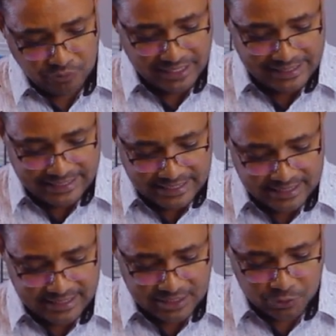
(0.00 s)
For in
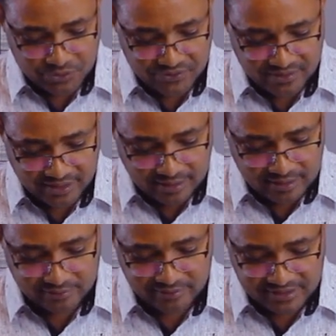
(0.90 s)
his days was the
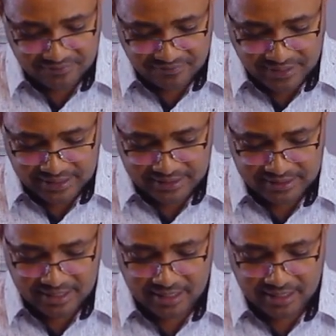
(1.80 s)
earth divided,